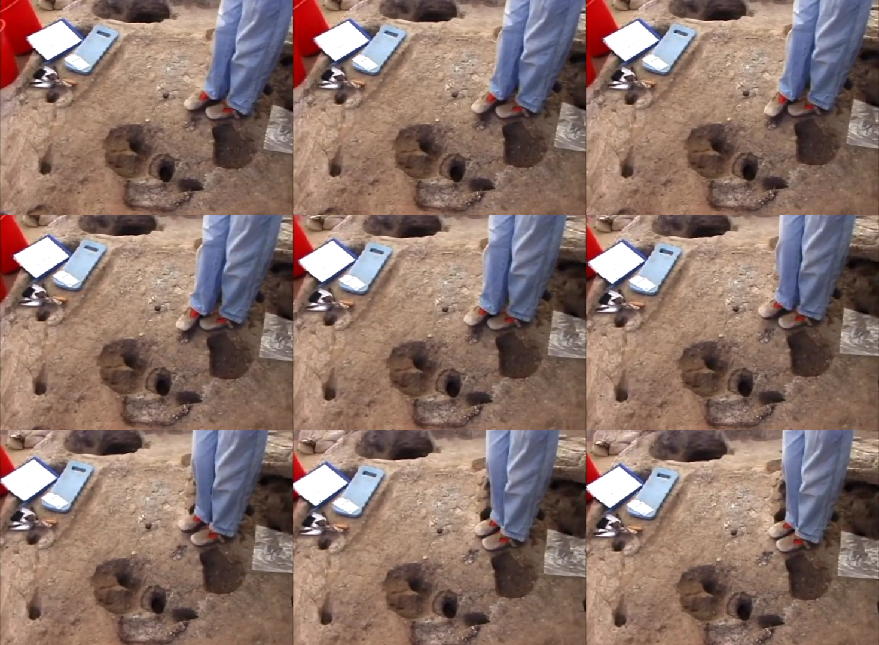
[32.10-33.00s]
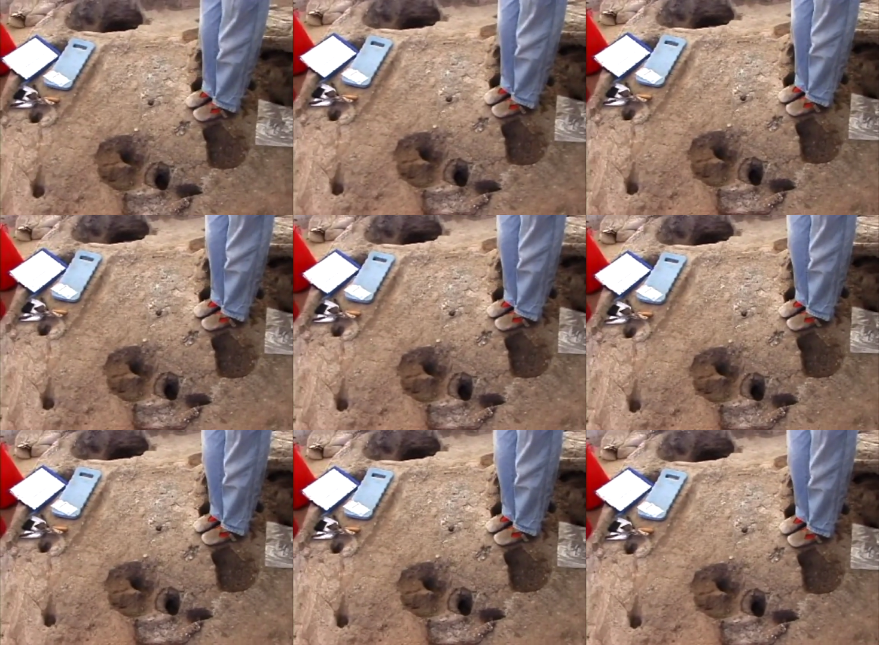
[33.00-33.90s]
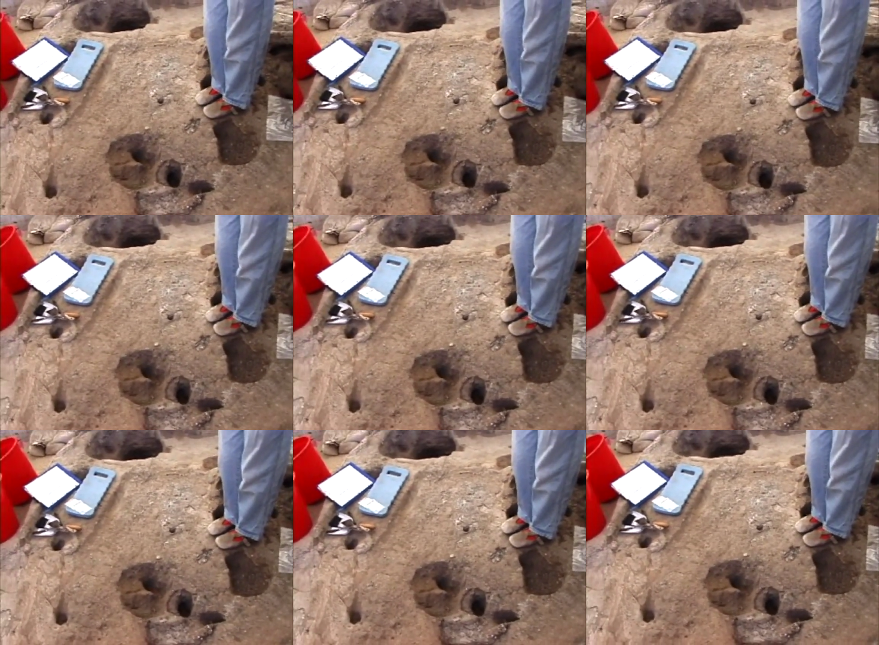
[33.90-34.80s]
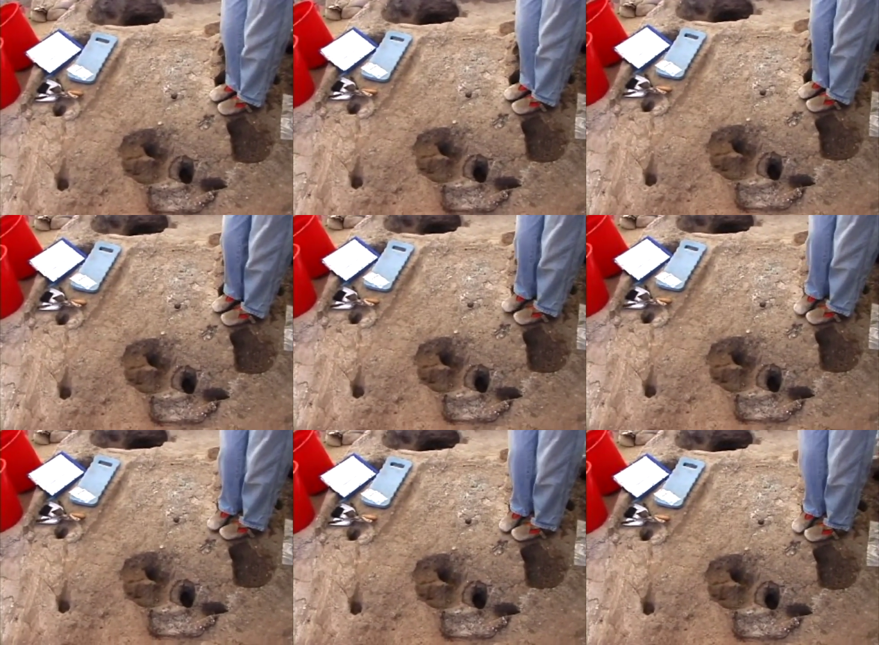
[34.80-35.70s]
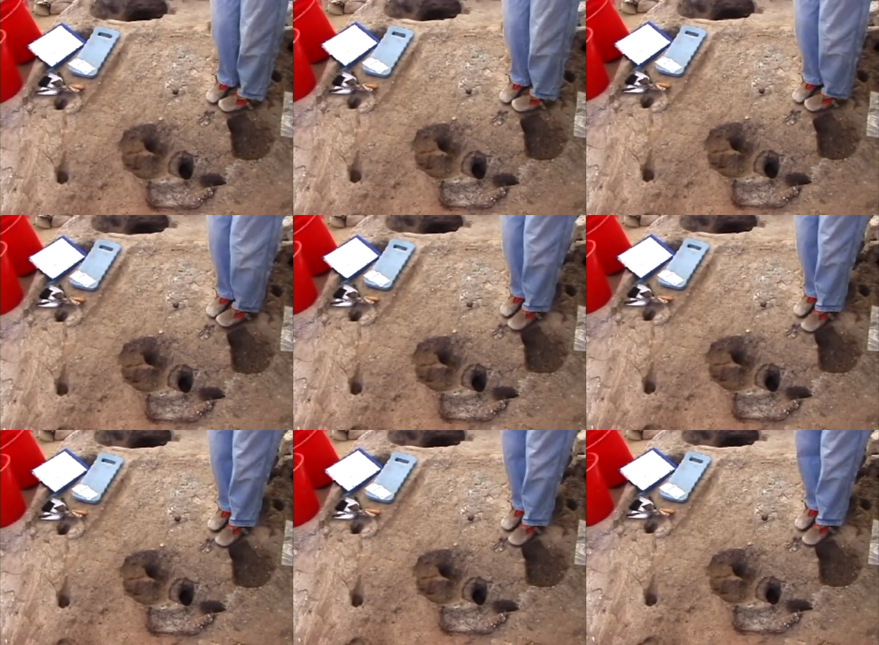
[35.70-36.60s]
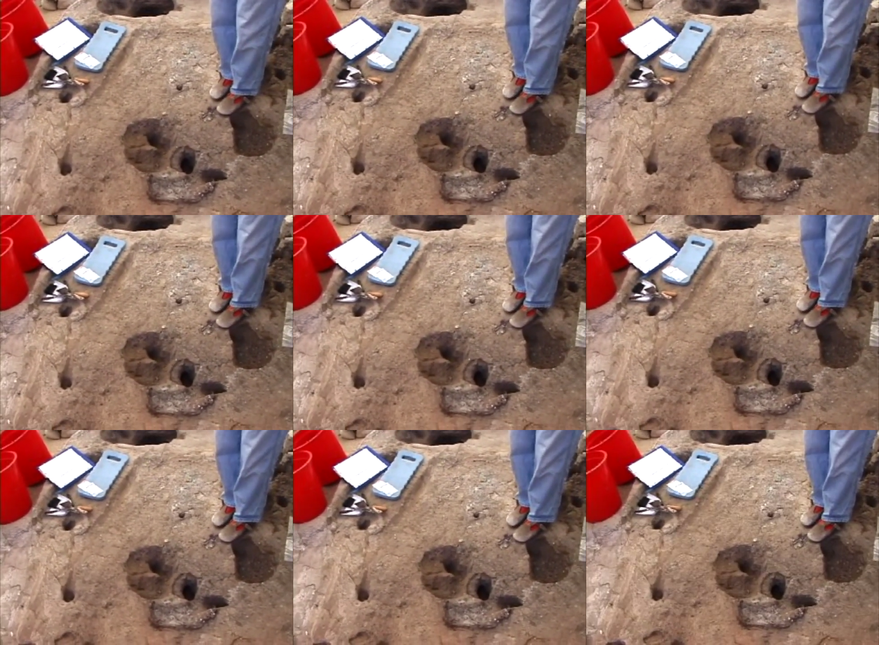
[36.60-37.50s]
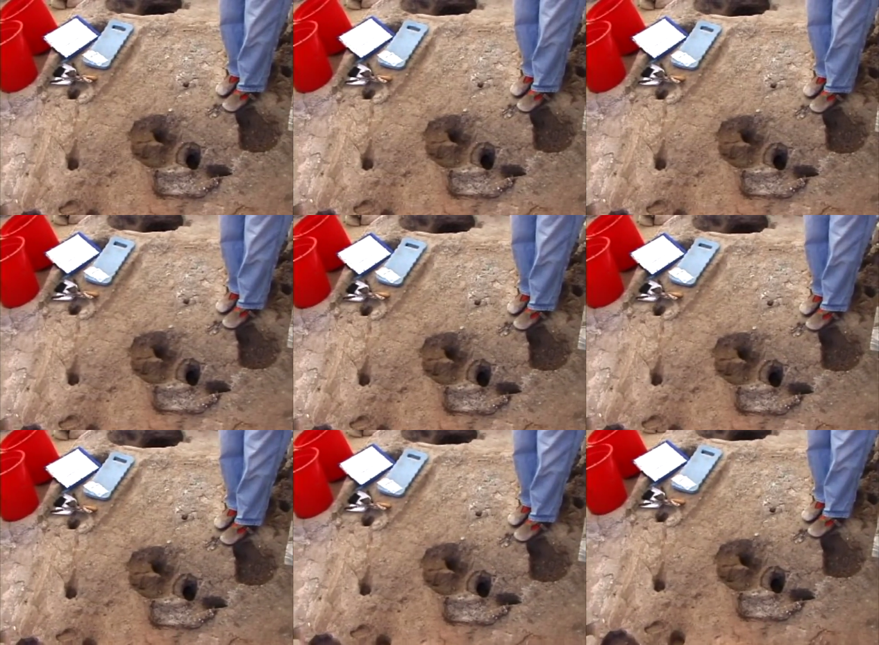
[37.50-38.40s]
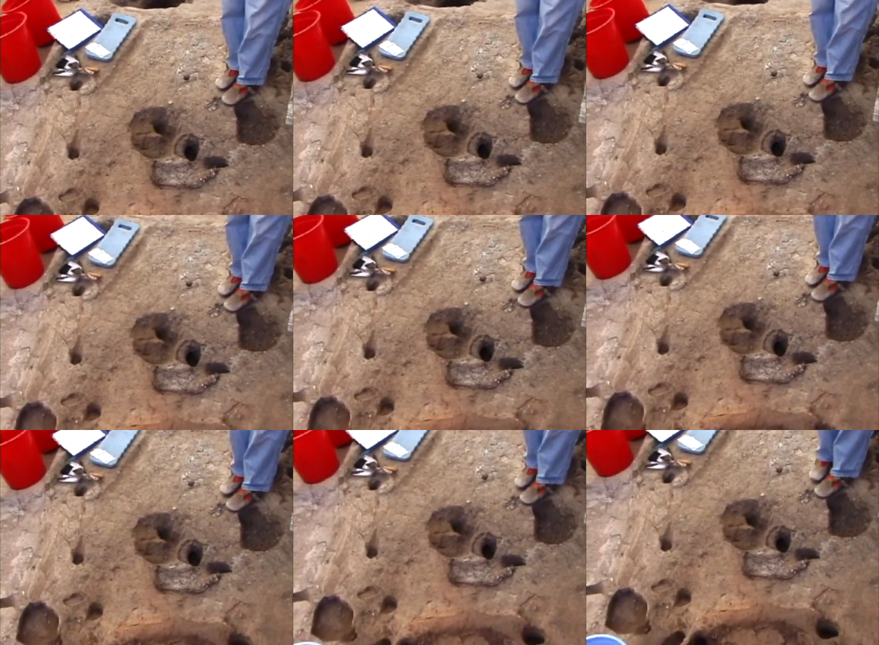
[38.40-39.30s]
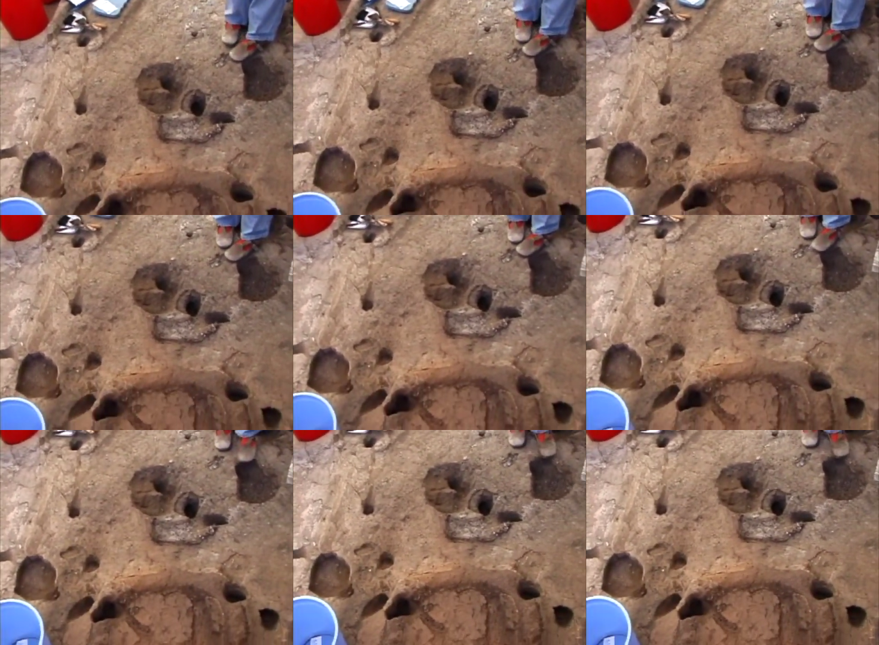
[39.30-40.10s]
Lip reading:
No face is visible, so there are no lips to read.